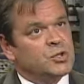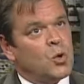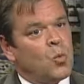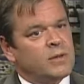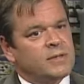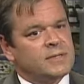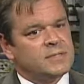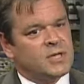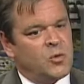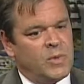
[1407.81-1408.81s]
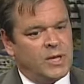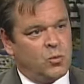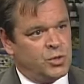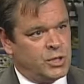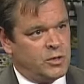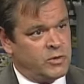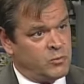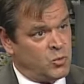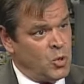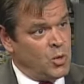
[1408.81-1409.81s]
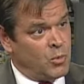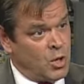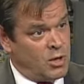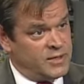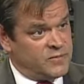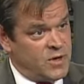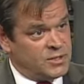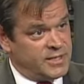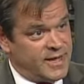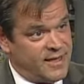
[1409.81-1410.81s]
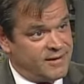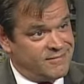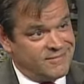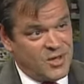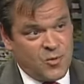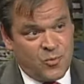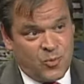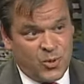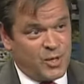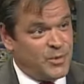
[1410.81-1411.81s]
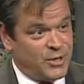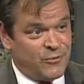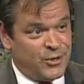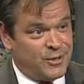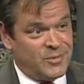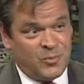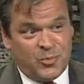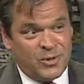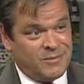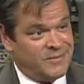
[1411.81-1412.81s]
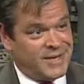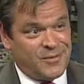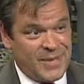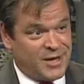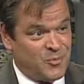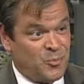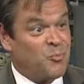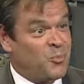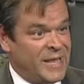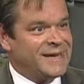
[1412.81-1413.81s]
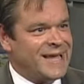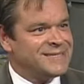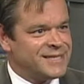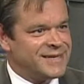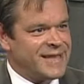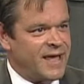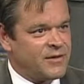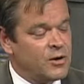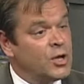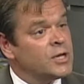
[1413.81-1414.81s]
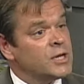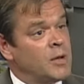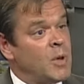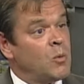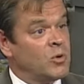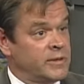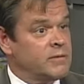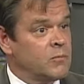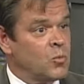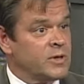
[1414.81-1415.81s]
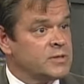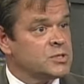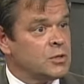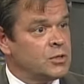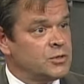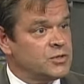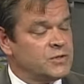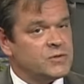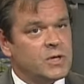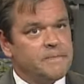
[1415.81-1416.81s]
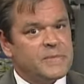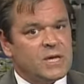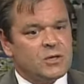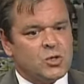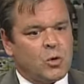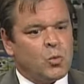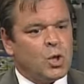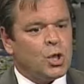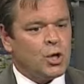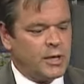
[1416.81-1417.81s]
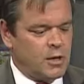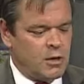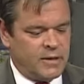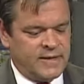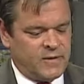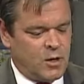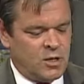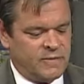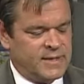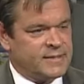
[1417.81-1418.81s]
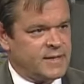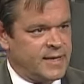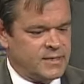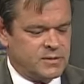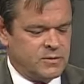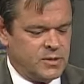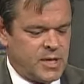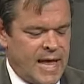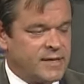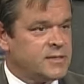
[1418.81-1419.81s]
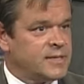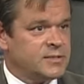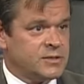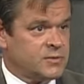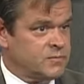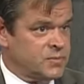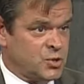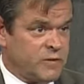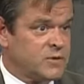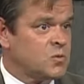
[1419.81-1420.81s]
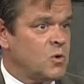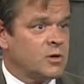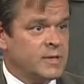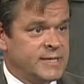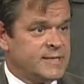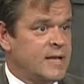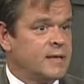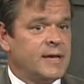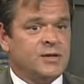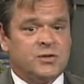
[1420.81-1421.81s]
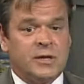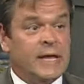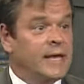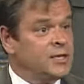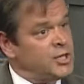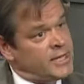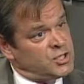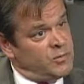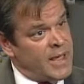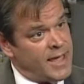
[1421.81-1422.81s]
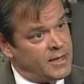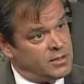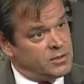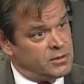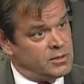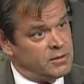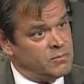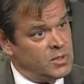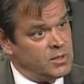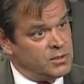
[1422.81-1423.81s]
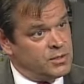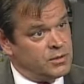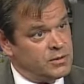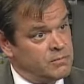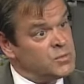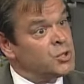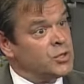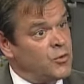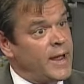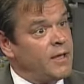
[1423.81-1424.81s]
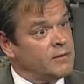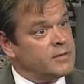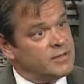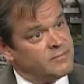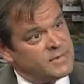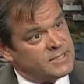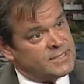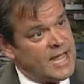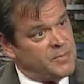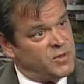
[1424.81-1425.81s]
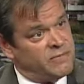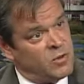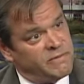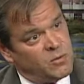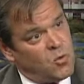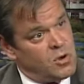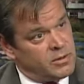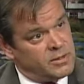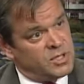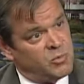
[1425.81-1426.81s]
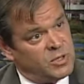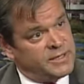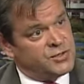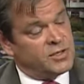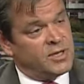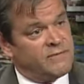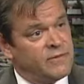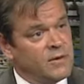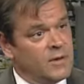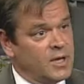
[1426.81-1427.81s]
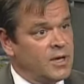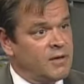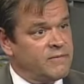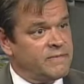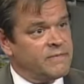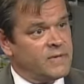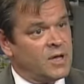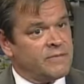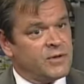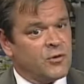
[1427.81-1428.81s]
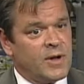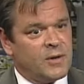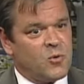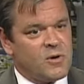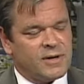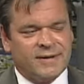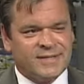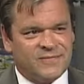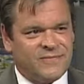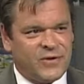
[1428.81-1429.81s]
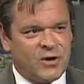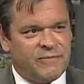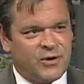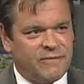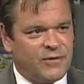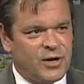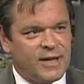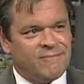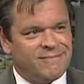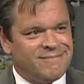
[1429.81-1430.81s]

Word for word: So what this committee will do, it will pull all these folks together, put them in a room and put them, you know, make them play nicely together to come up with, with solutions. So we'll look at all, the, all of these things, access to surface water, desalination, injection back into the, to the, to the ground to, to stop the flow of the water and the depletion mm-hmm. of, mm -hmm. of, of the groundwater. It gets very, very, very